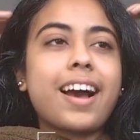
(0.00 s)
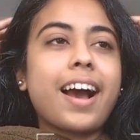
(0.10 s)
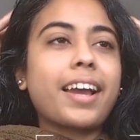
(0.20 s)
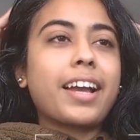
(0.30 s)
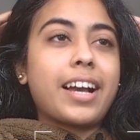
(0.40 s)

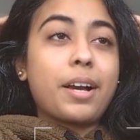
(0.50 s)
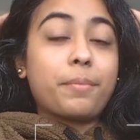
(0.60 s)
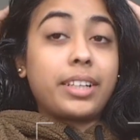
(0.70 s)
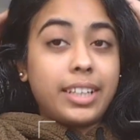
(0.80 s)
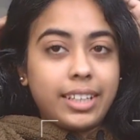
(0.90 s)
I
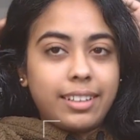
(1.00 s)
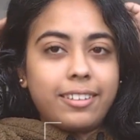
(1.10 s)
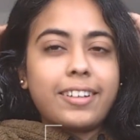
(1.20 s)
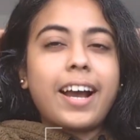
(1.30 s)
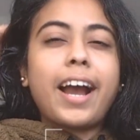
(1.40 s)
am
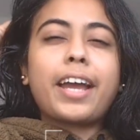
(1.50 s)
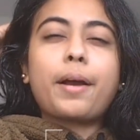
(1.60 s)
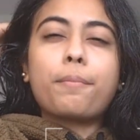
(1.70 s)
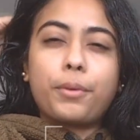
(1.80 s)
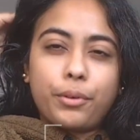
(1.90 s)
unique. I
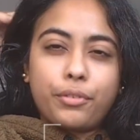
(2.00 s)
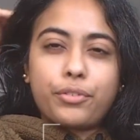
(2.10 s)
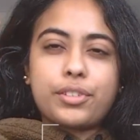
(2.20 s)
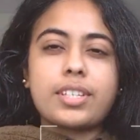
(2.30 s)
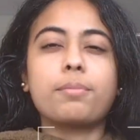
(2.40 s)
am
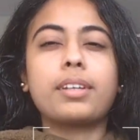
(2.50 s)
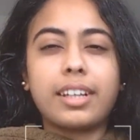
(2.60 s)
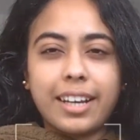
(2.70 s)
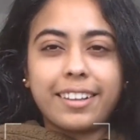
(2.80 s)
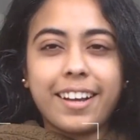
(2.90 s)
beautiful.
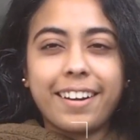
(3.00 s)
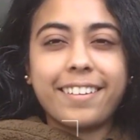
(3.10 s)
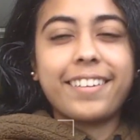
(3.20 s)
Something like that.